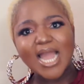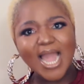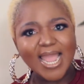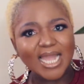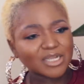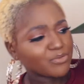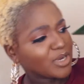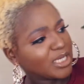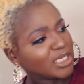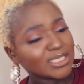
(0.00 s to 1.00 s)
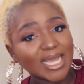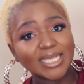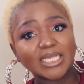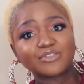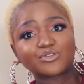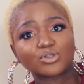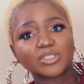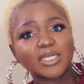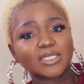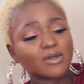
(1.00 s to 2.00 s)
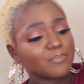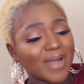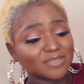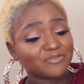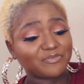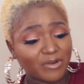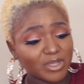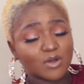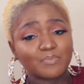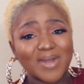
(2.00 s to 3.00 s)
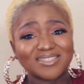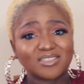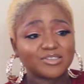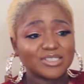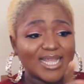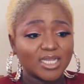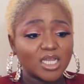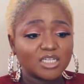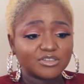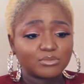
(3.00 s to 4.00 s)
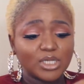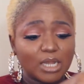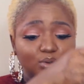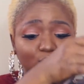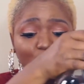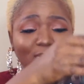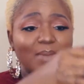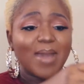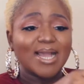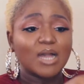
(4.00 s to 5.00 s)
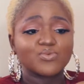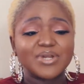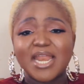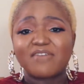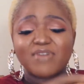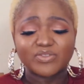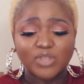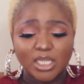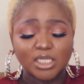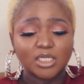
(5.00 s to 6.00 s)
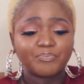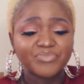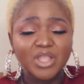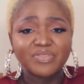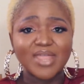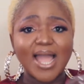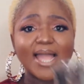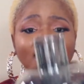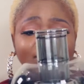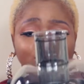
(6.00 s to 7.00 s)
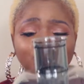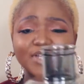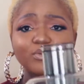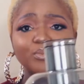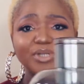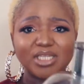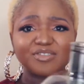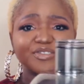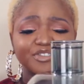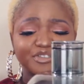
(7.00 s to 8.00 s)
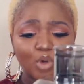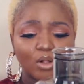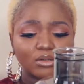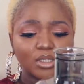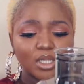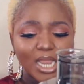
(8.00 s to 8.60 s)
I agree that it is totally compact, very compact. This is like something I would throw in my bag. I would never think that a juicer would be this small.